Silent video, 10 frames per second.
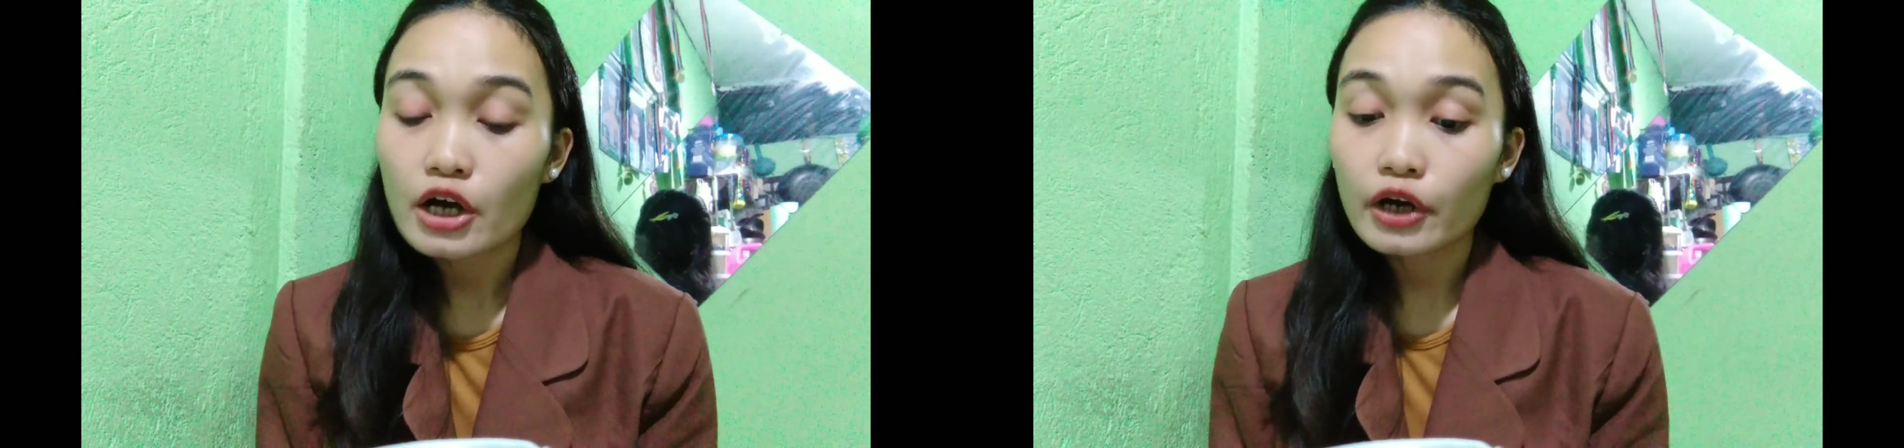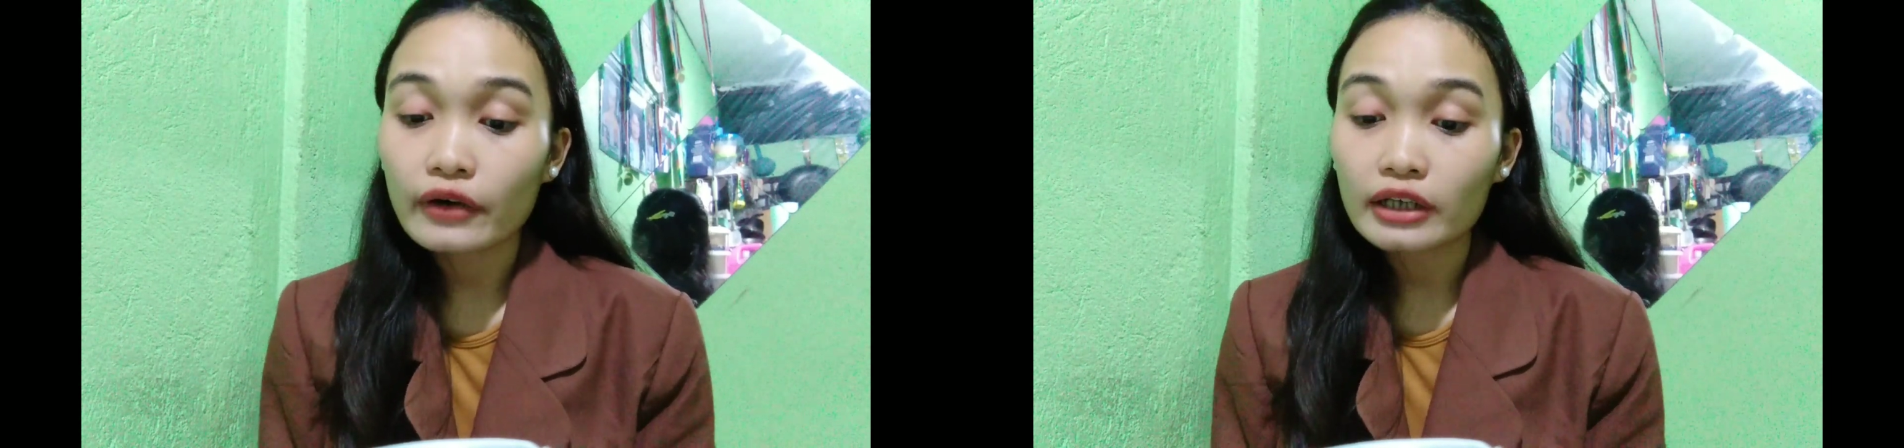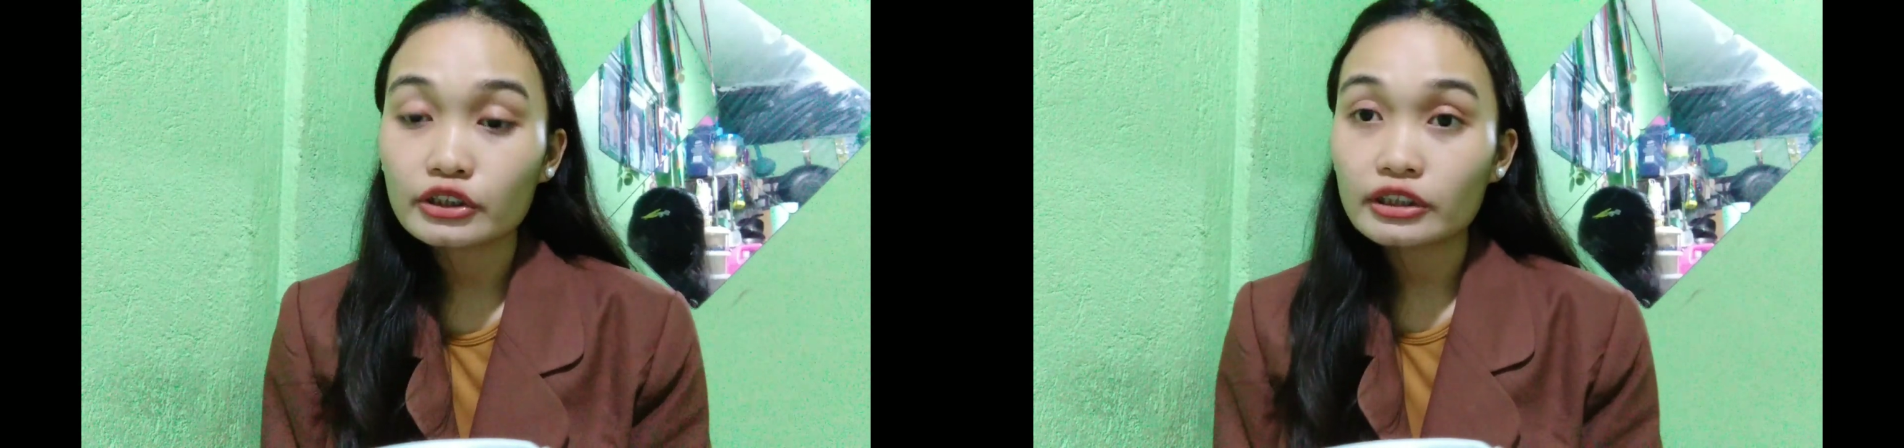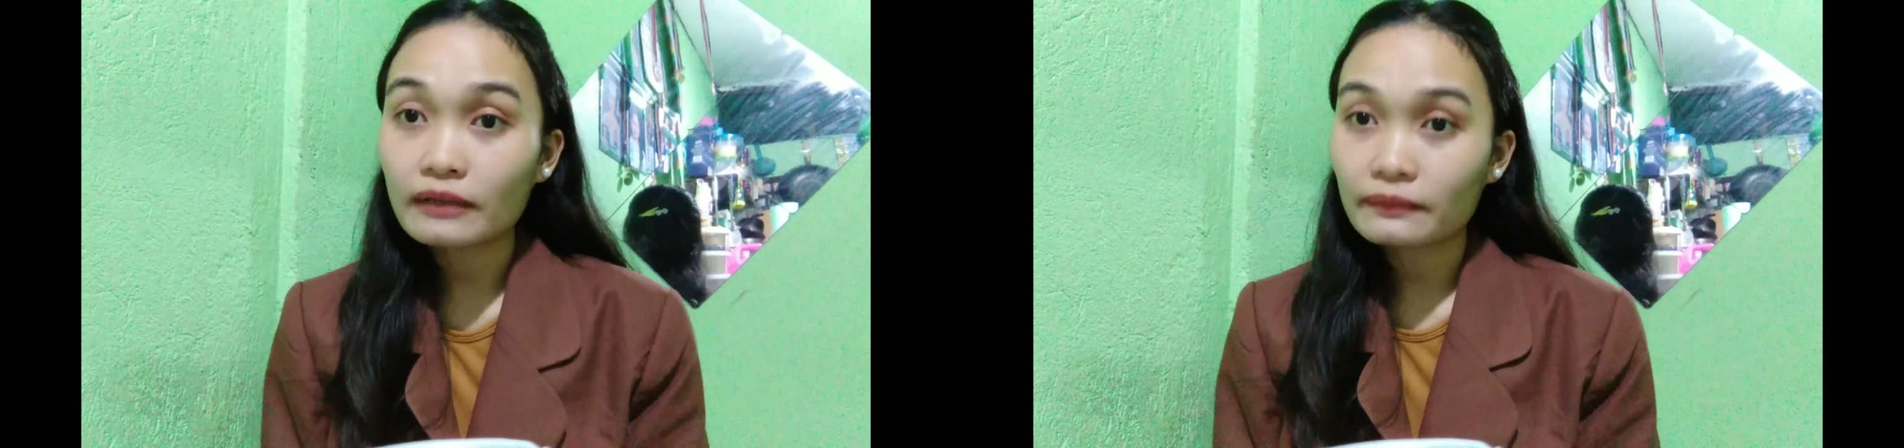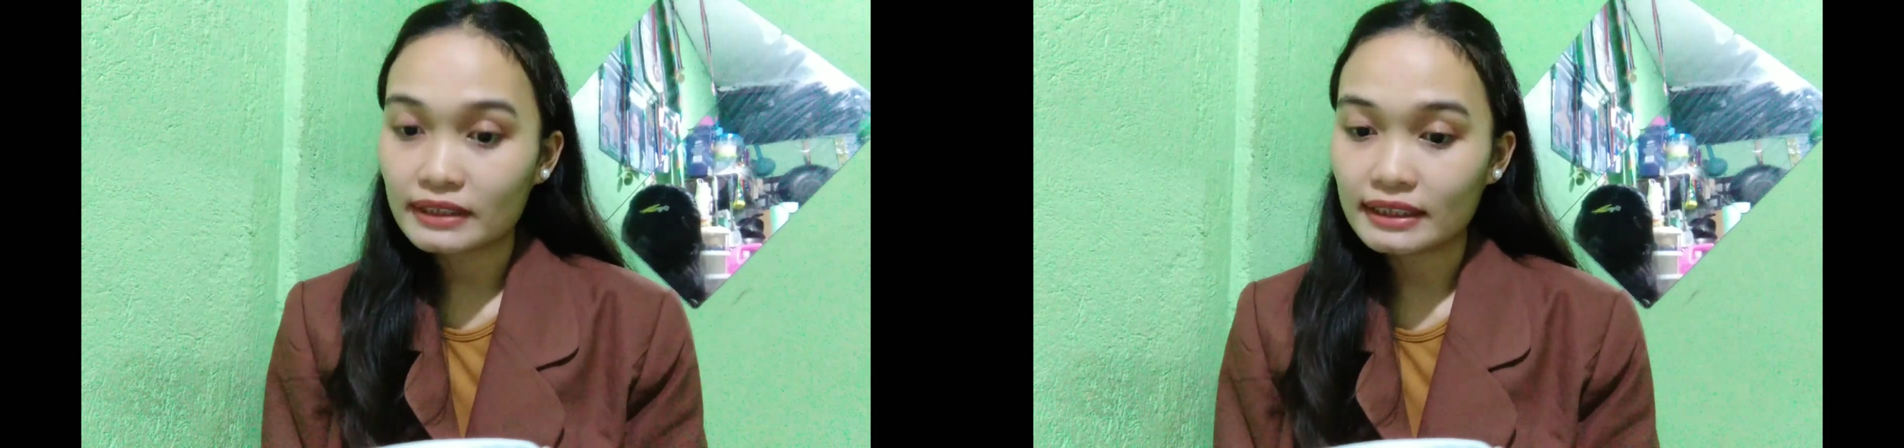
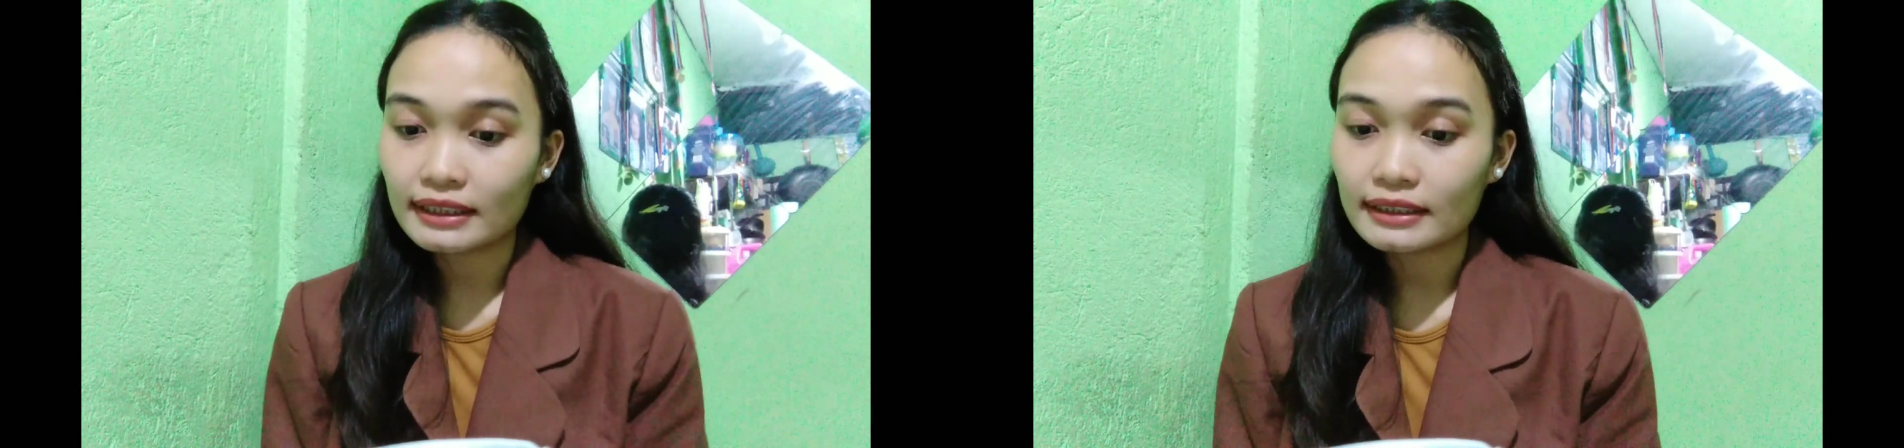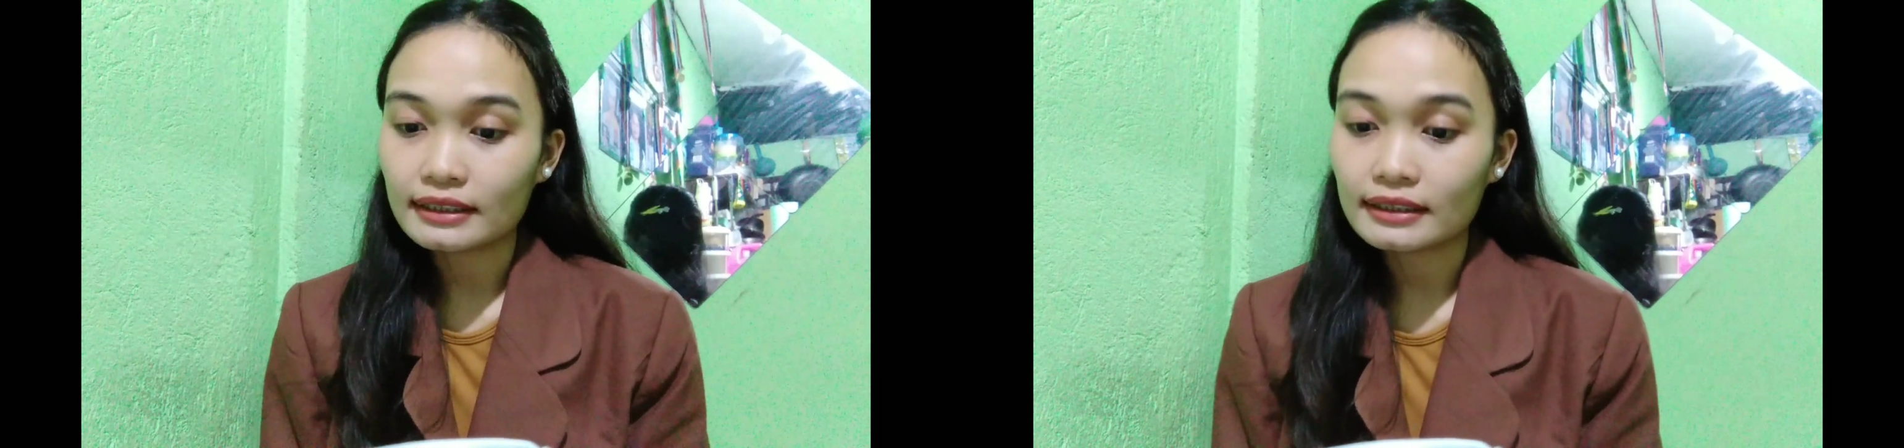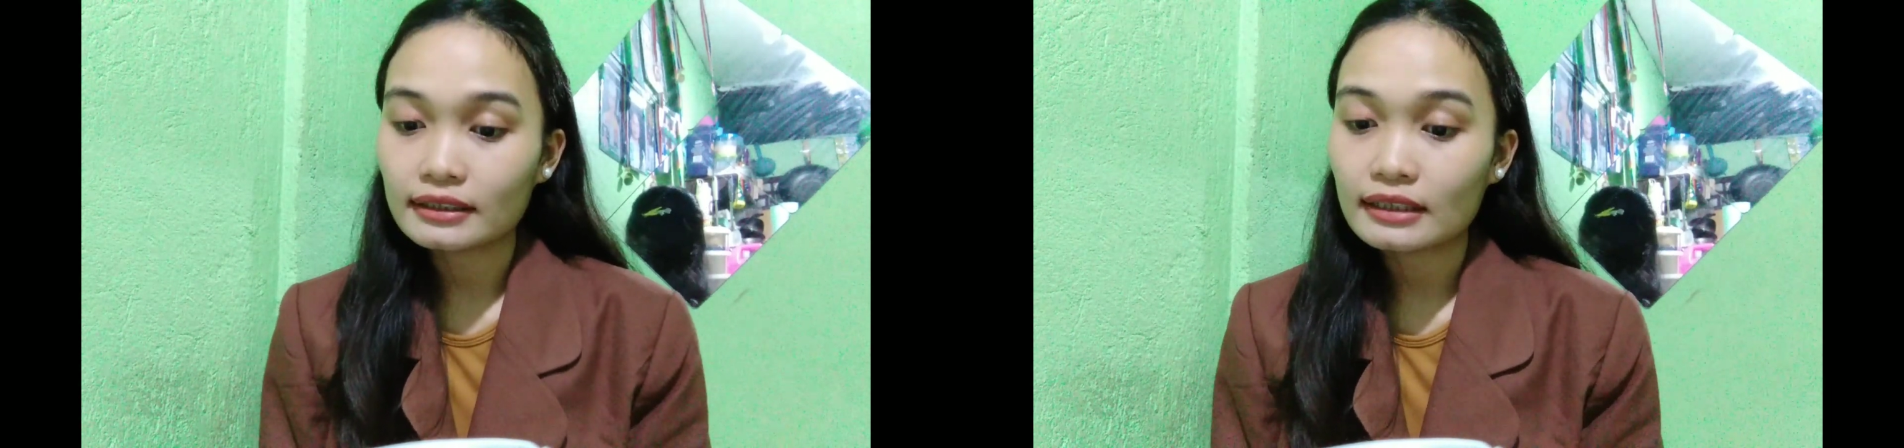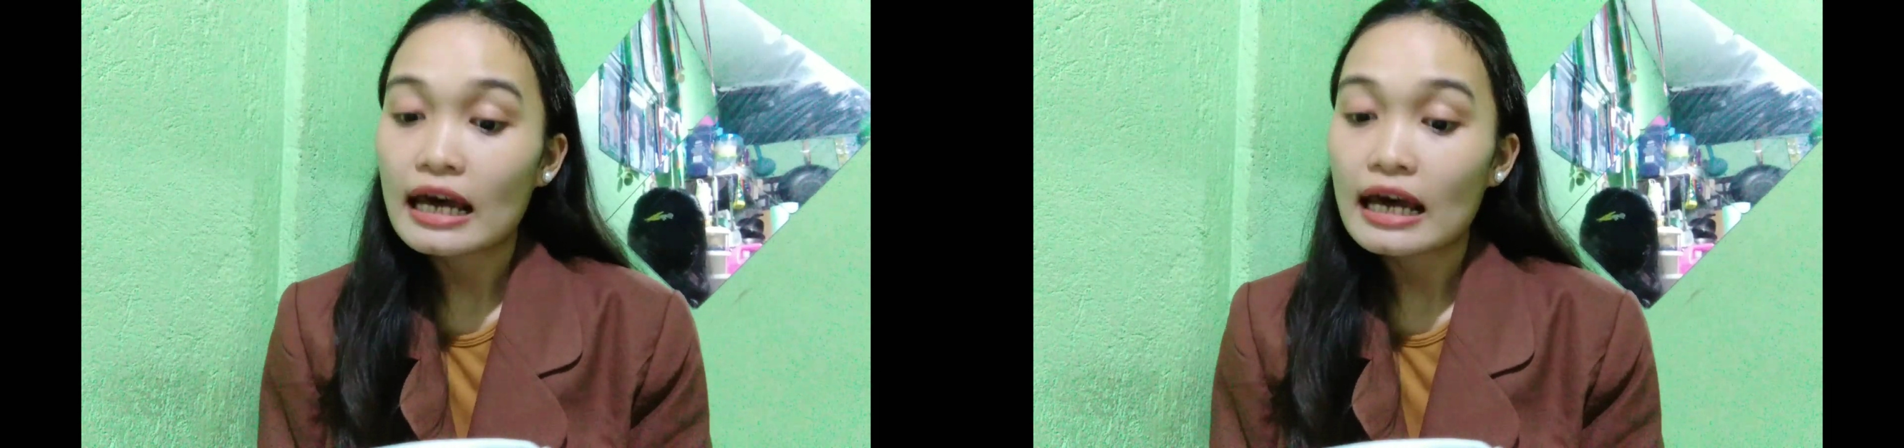correctional facilities.